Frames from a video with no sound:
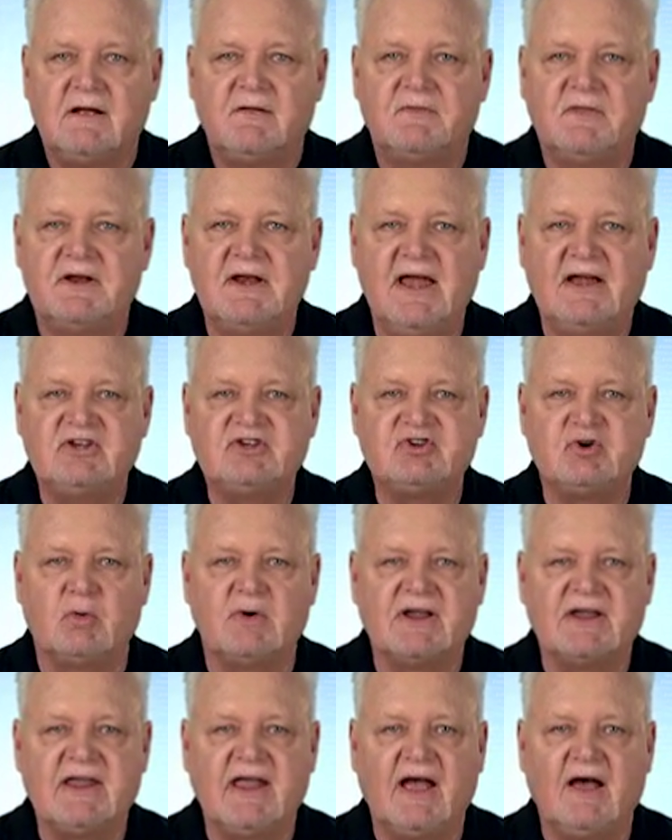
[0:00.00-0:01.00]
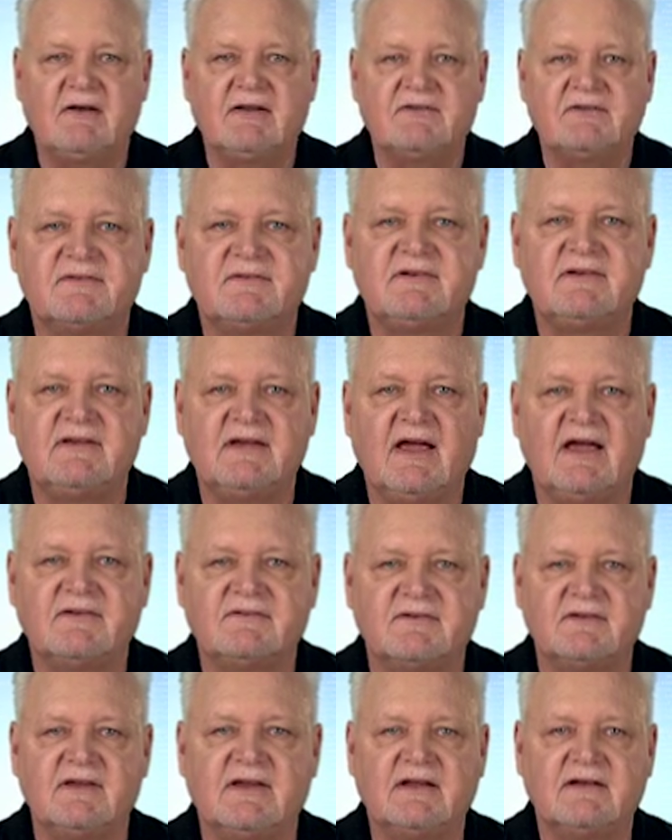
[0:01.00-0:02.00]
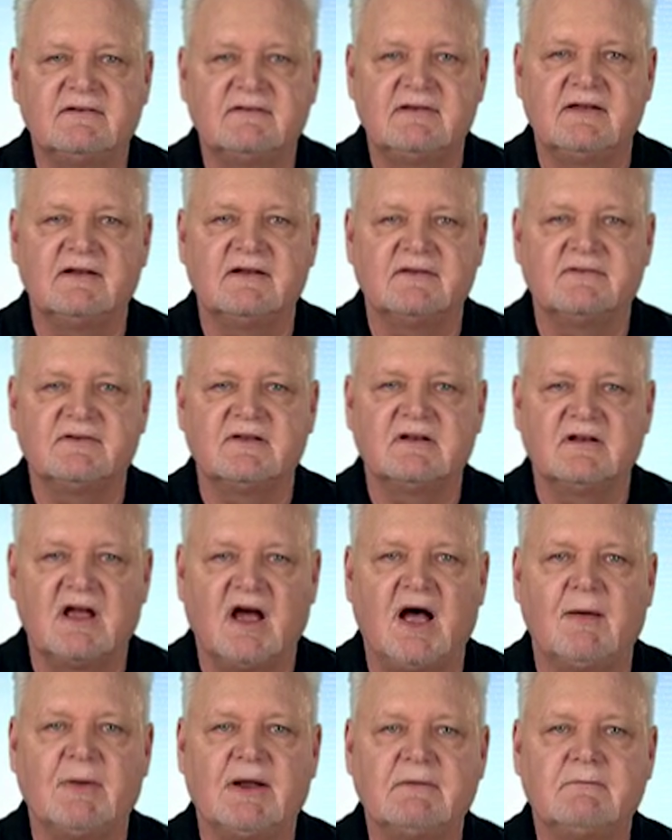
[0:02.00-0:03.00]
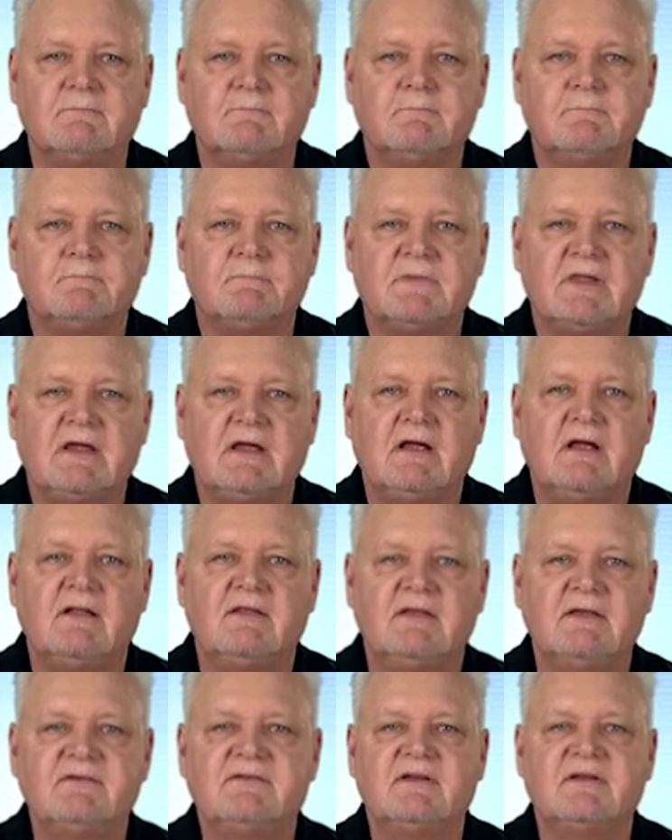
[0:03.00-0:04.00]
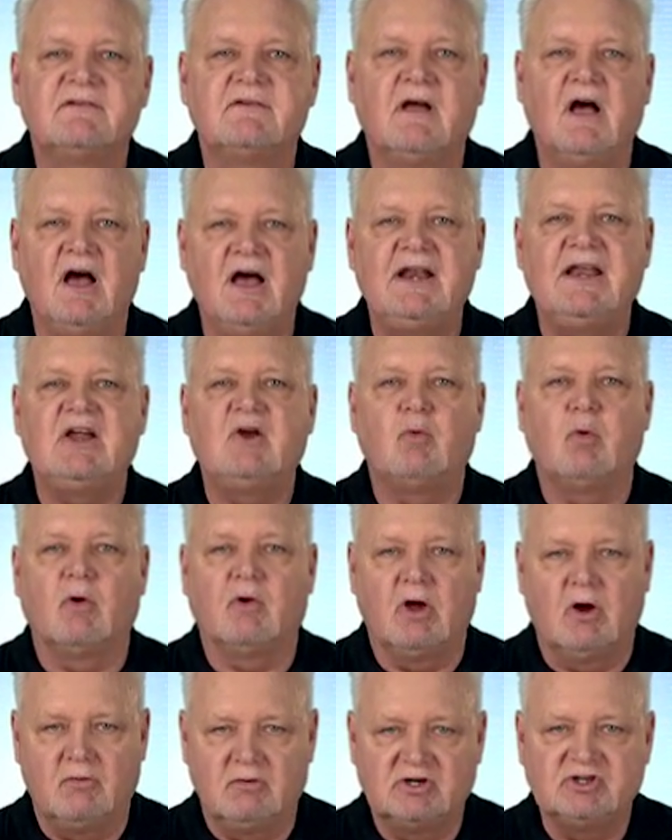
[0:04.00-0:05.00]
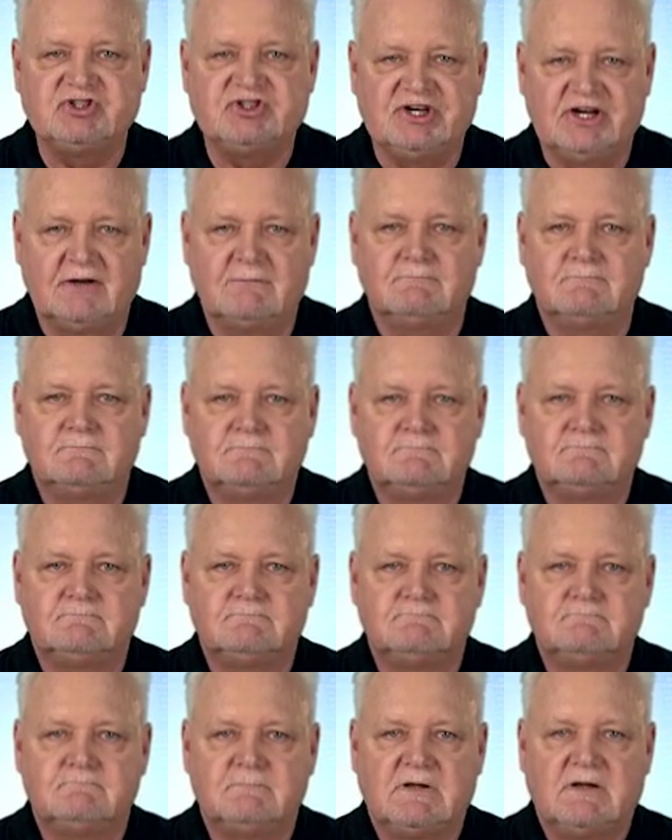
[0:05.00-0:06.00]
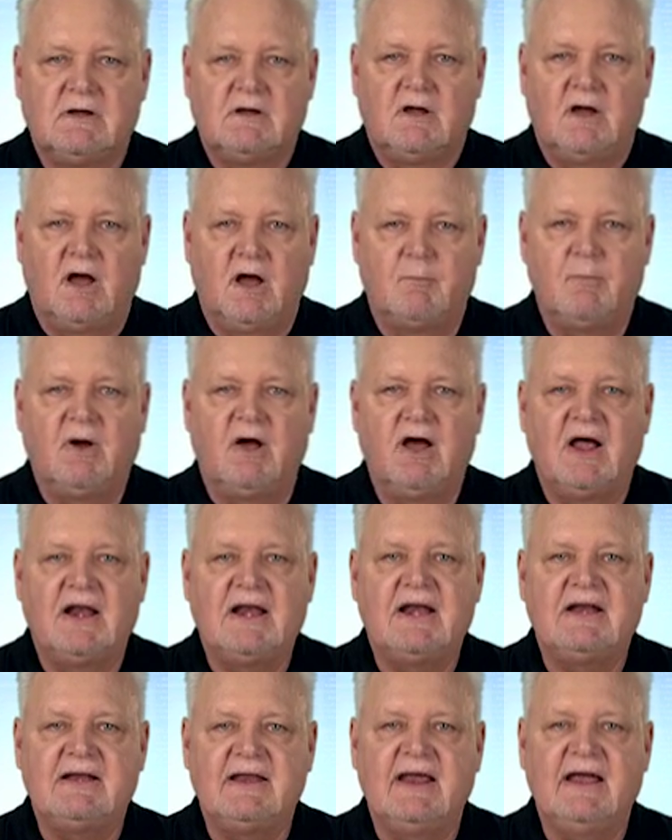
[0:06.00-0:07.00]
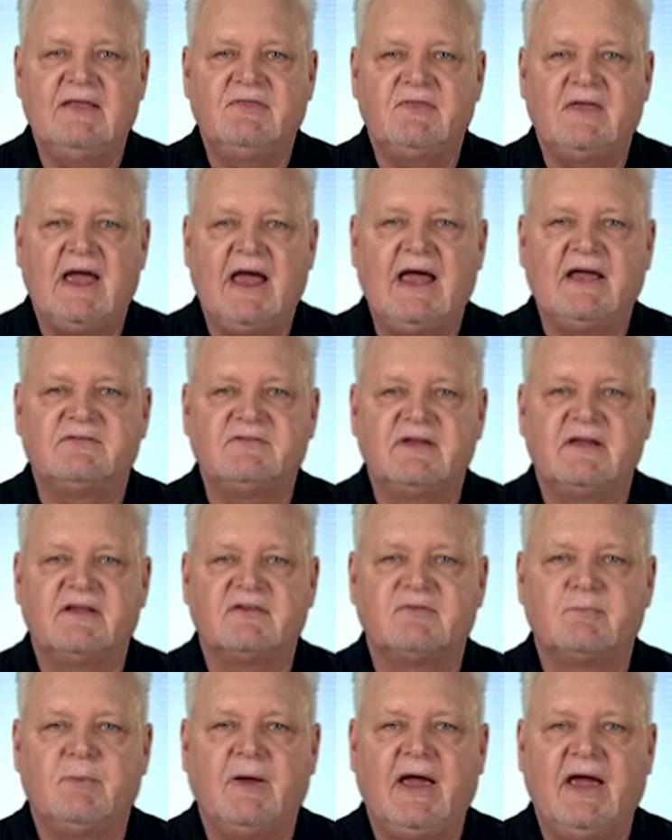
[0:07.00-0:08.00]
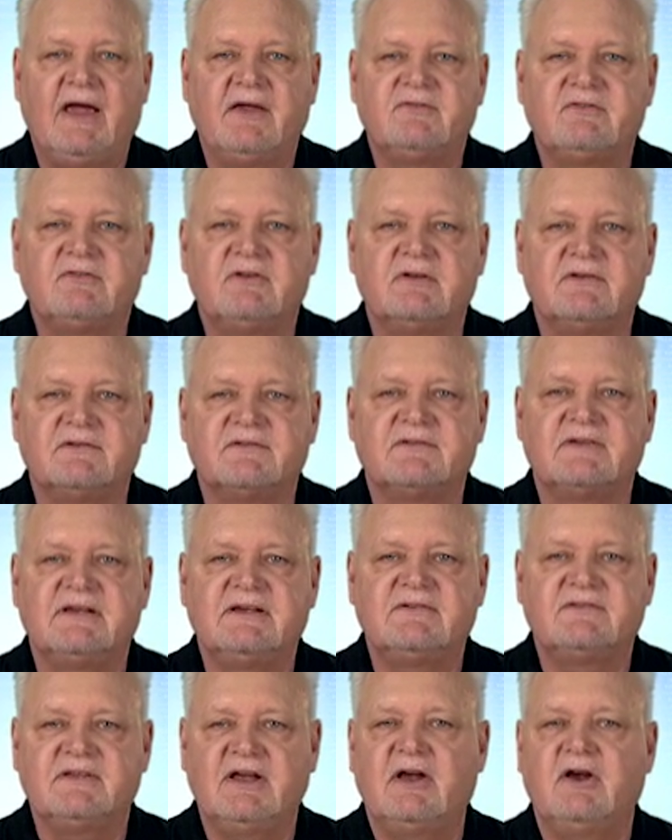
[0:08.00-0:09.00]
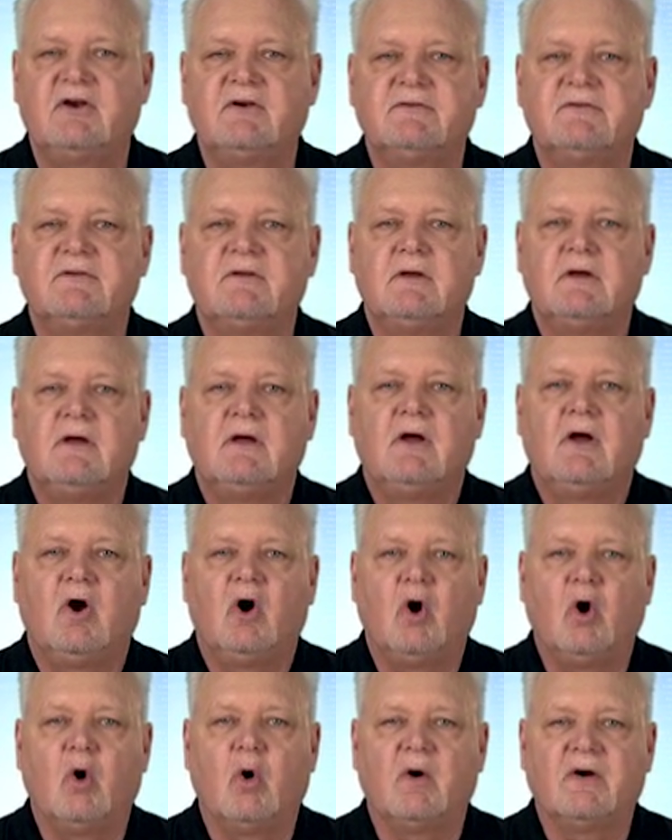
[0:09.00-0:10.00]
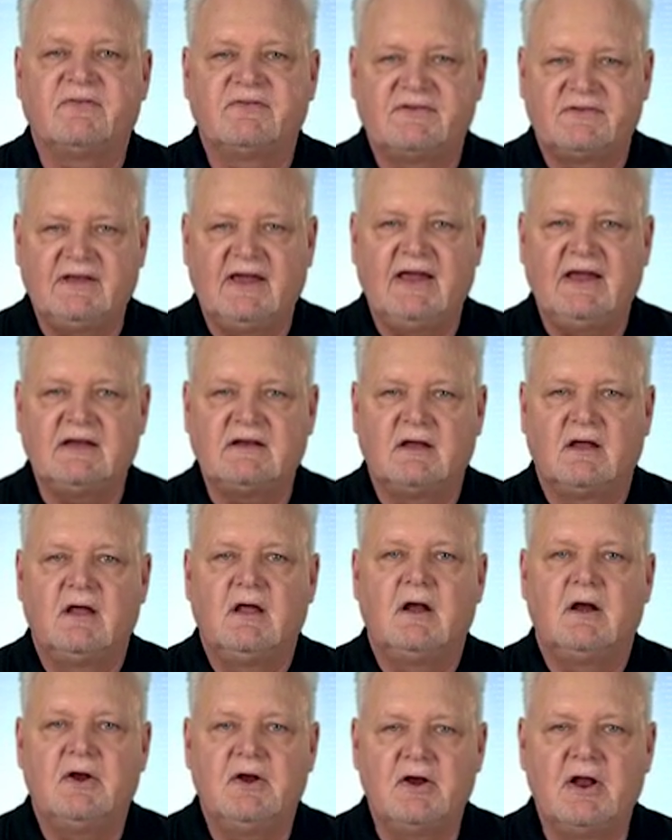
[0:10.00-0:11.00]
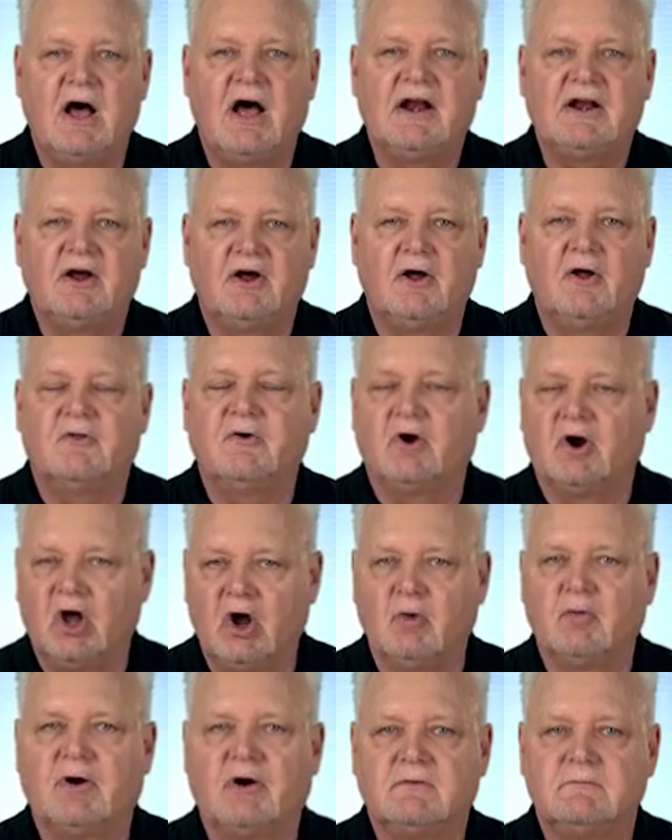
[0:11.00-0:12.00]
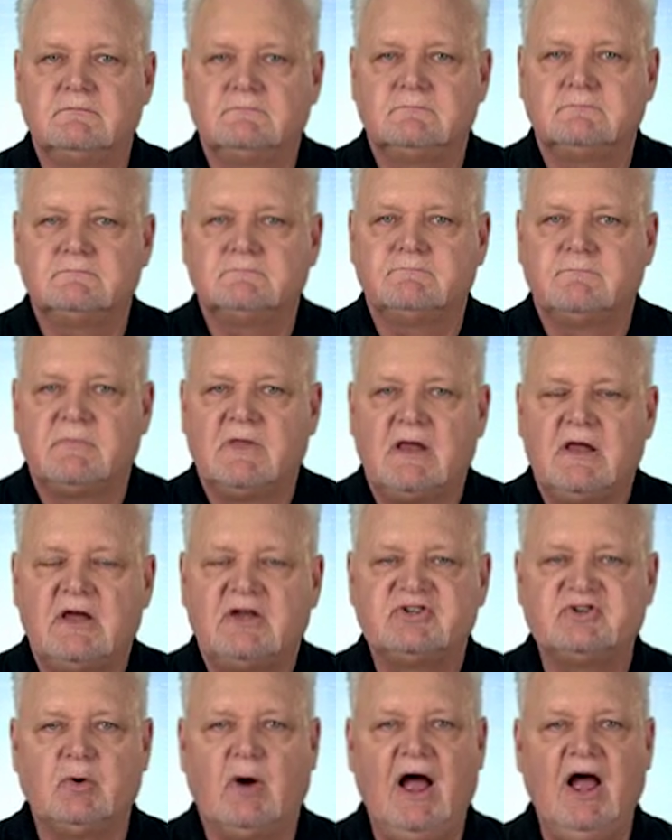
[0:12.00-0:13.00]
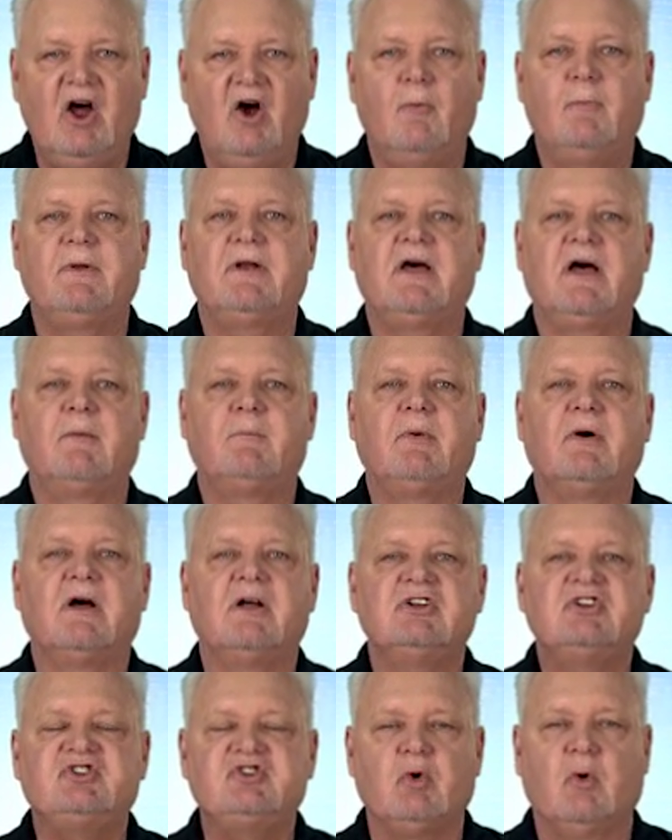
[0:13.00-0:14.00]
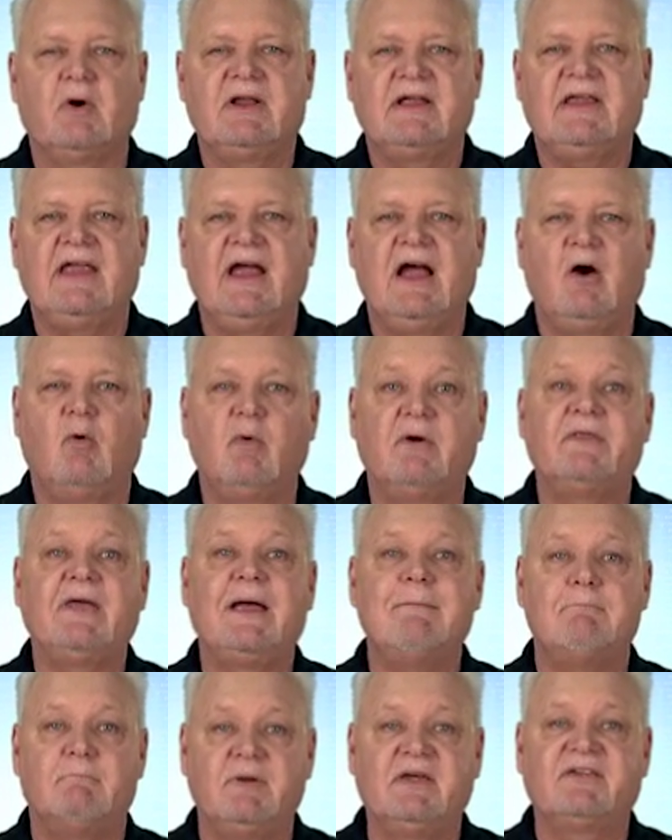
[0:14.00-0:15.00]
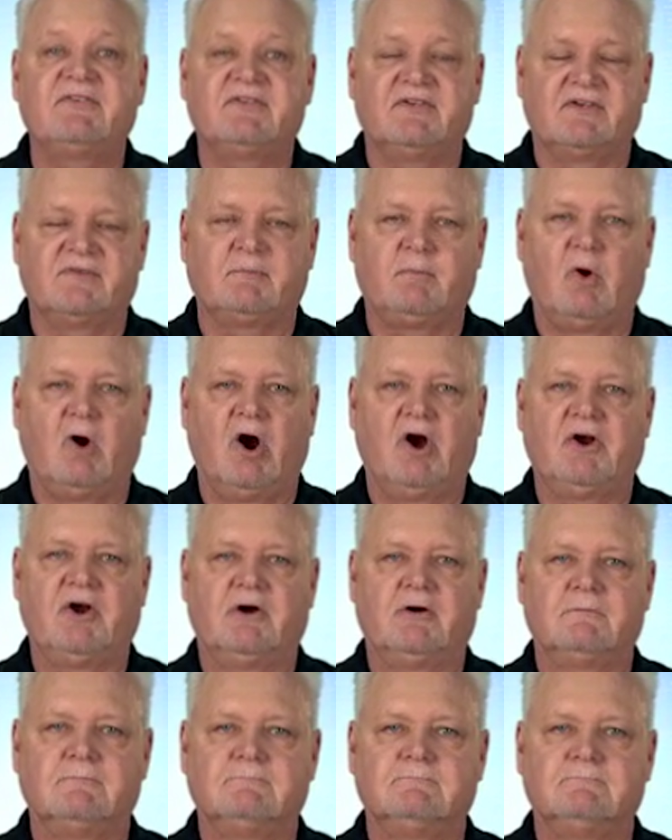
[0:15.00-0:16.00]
The next joint account TIC, tenants in common. This is unequal ownership. Upon death, assets pass to deceased heirs or estate, not other owner. So I open up a joint account with a business partner.